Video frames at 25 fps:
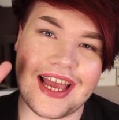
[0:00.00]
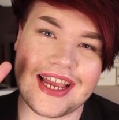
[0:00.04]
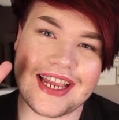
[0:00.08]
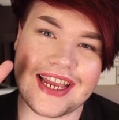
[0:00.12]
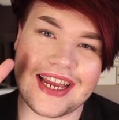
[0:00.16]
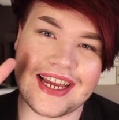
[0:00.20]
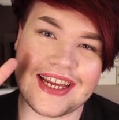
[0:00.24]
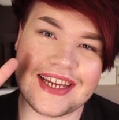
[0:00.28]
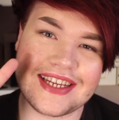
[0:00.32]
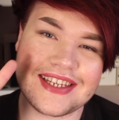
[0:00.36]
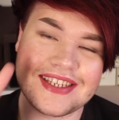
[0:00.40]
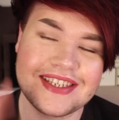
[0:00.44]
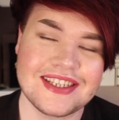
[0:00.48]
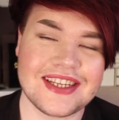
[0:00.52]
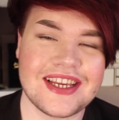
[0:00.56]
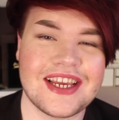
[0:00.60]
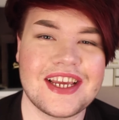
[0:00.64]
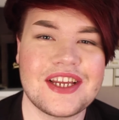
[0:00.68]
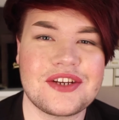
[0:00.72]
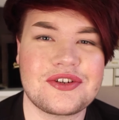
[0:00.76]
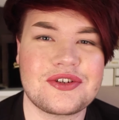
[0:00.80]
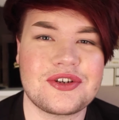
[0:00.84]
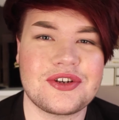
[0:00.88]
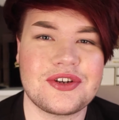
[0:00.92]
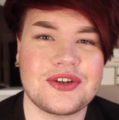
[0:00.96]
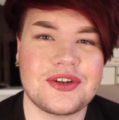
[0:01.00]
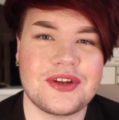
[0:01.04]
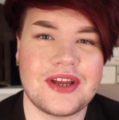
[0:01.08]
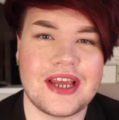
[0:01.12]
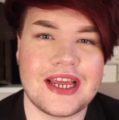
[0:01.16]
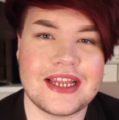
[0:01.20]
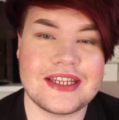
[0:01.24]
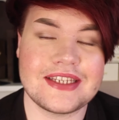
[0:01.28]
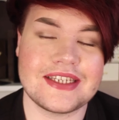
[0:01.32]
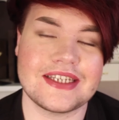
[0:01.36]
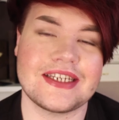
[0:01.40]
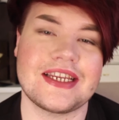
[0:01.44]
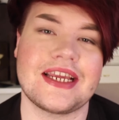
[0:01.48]
Hi guys, it's Rue,
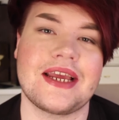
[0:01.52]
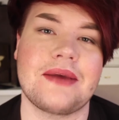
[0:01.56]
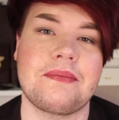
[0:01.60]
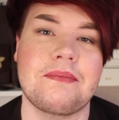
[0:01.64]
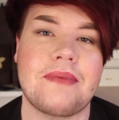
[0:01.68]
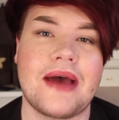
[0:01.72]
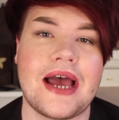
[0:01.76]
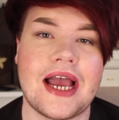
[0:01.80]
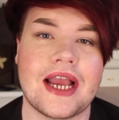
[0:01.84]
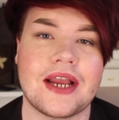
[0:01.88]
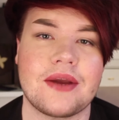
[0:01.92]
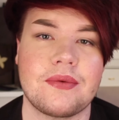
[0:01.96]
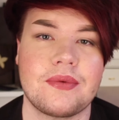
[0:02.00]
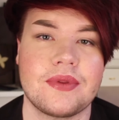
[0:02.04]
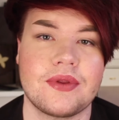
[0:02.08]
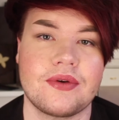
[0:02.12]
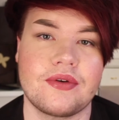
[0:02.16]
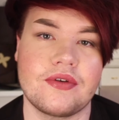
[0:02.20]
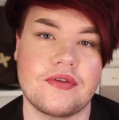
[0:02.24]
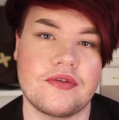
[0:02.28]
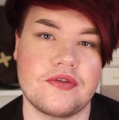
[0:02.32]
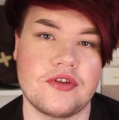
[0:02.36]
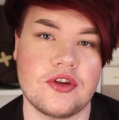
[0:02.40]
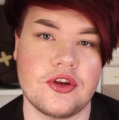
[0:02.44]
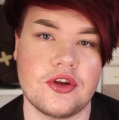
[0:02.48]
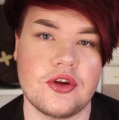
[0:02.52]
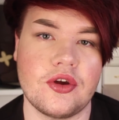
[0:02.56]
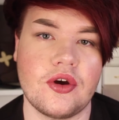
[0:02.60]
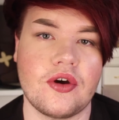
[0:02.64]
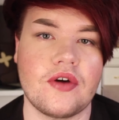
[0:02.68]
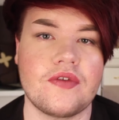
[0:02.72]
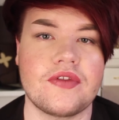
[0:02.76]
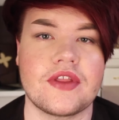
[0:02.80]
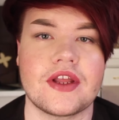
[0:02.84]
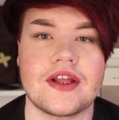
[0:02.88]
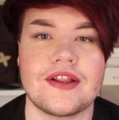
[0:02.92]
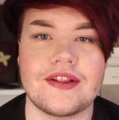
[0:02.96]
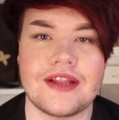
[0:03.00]
and today I'm back with a review
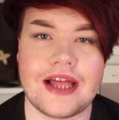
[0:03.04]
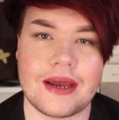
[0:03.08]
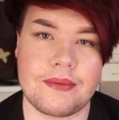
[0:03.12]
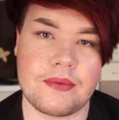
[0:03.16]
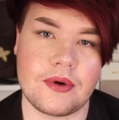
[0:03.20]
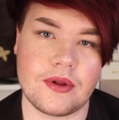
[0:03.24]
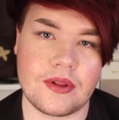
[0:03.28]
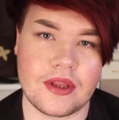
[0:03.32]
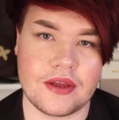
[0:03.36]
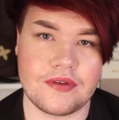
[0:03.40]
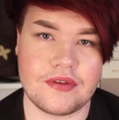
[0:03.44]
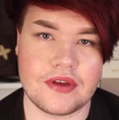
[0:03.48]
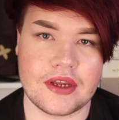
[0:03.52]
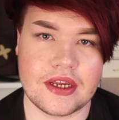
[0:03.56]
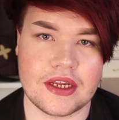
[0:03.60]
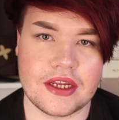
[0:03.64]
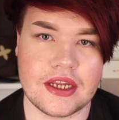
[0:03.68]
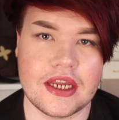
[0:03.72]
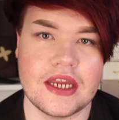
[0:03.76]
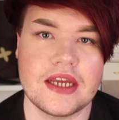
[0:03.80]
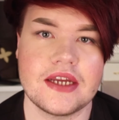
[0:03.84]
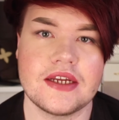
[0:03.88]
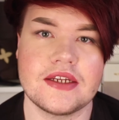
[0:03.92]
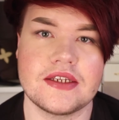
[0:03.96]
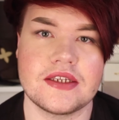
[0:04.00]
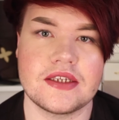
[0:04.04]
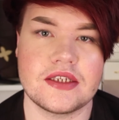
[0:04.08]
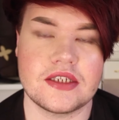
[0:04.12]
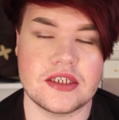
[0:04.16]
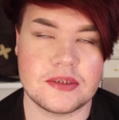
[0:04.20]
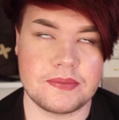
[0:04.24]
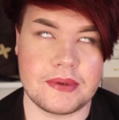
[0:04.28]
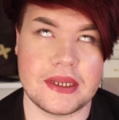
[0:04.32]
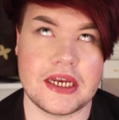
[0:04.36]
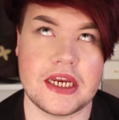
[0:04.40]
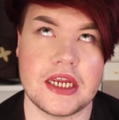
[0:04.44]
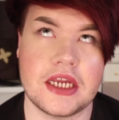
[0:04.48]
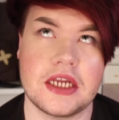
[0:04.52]
of the Glamour Living
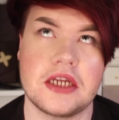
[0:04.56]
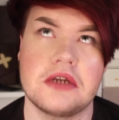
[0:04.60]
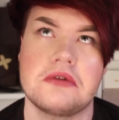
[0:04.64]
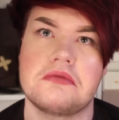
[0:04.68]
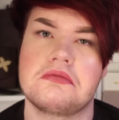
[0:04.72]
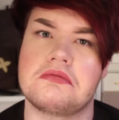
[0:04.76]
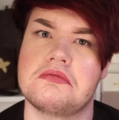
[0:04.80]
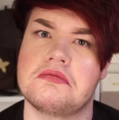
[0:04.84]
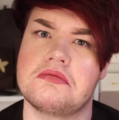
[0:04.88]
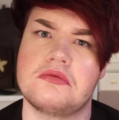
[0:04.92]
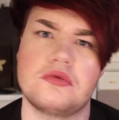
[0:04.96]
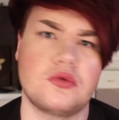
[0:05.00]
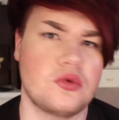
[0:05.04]
spinning,